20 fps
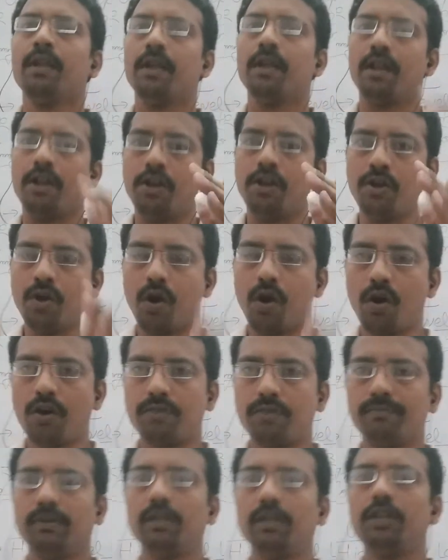
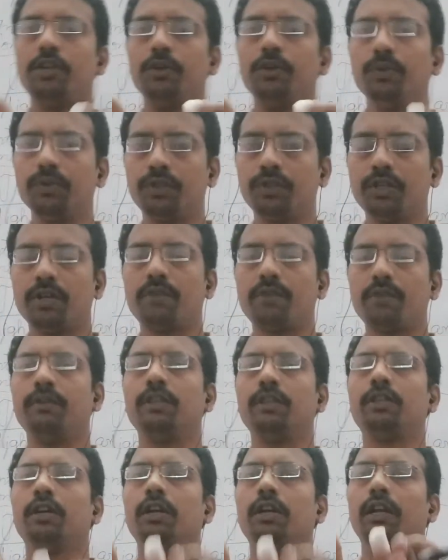Normal user
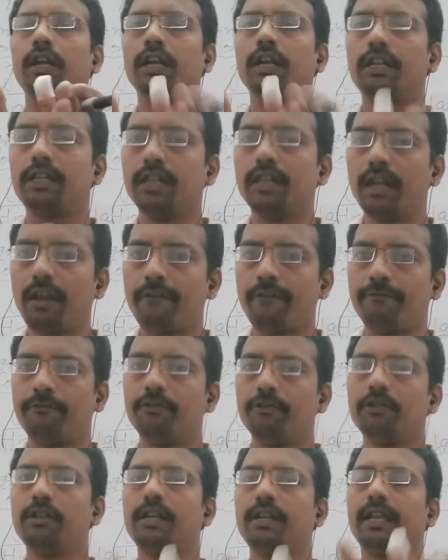with a little
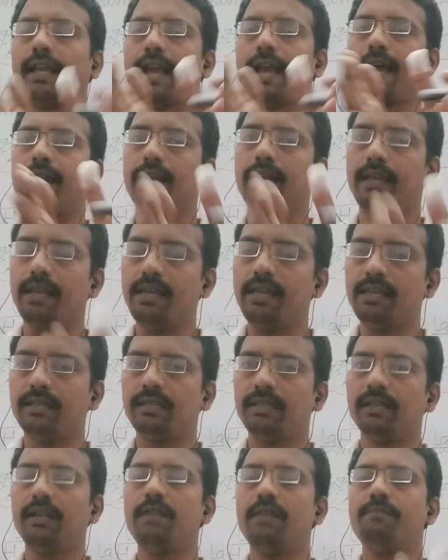effort can
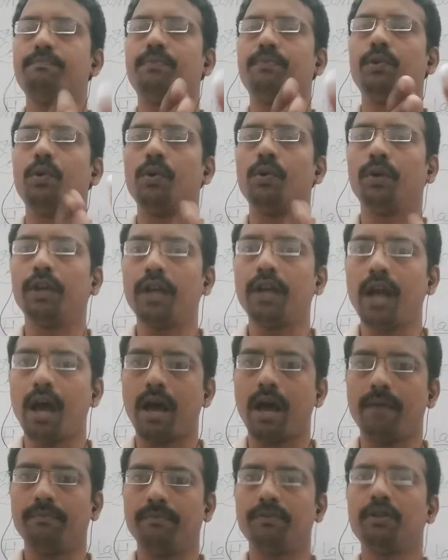easily
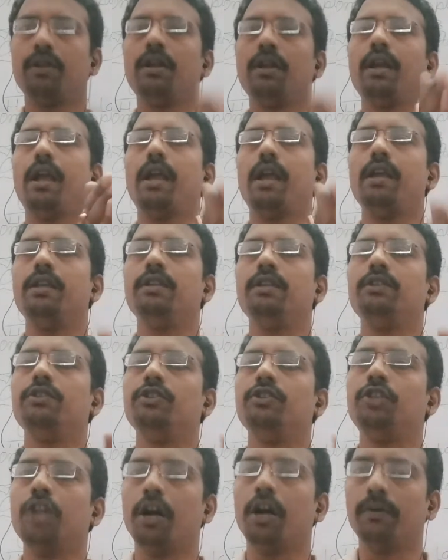program in
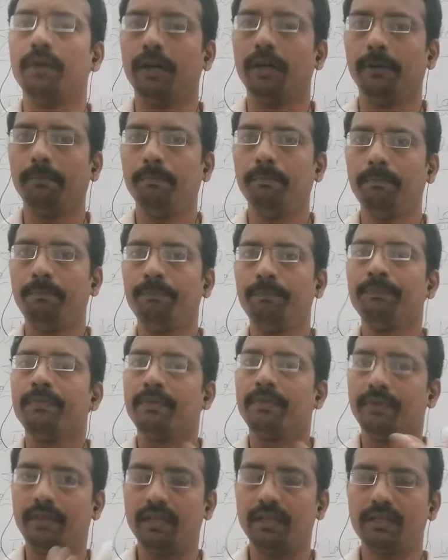Java.
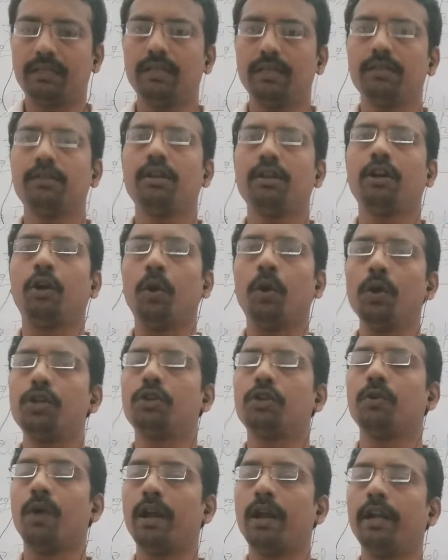This is the good
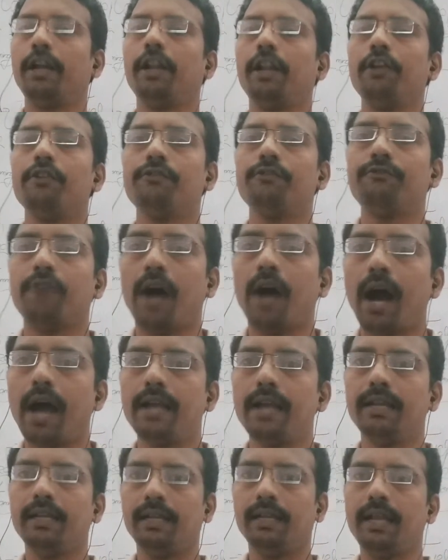quality of
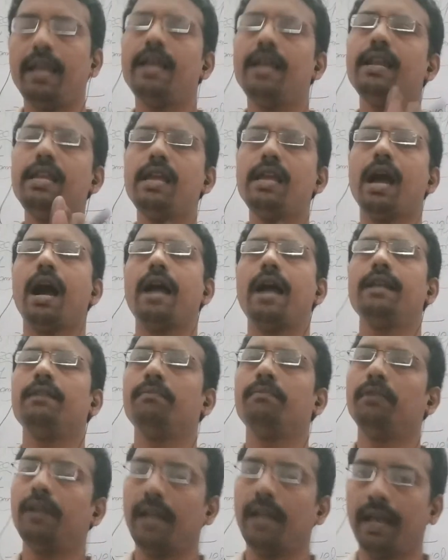any
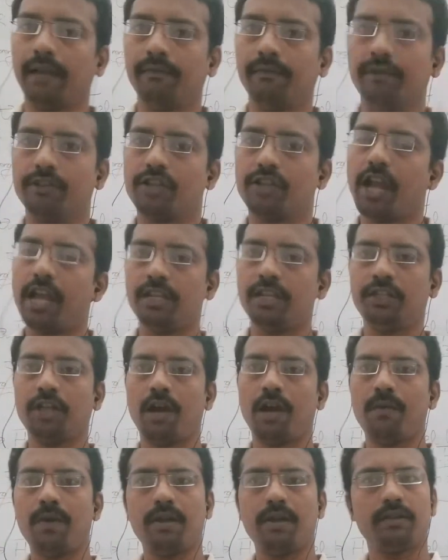high-level language, and
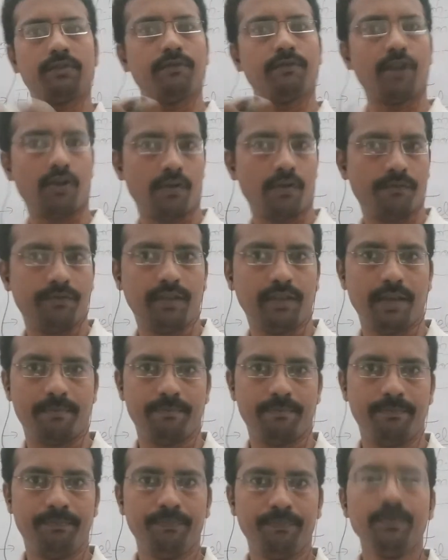Java is one of them.
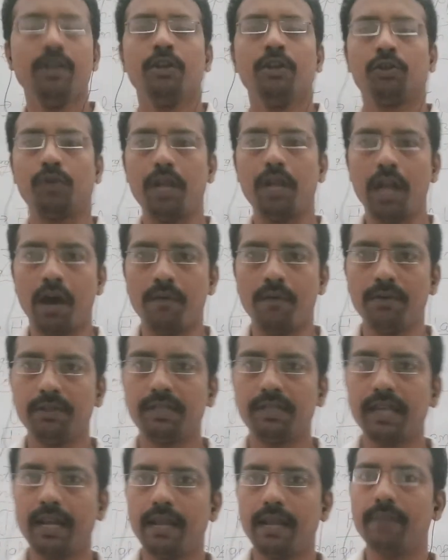So in our
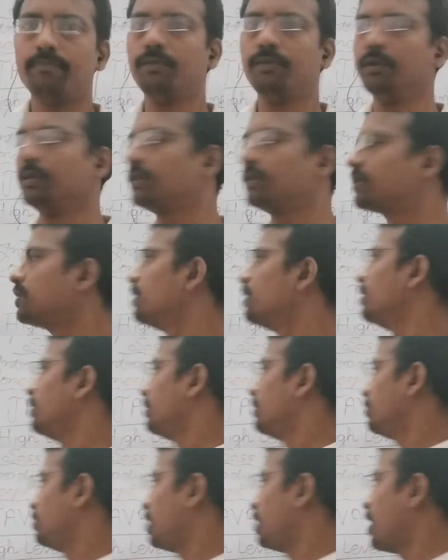syllabus,
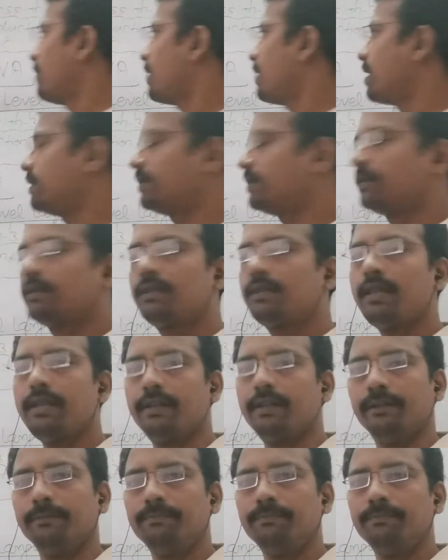Java is there.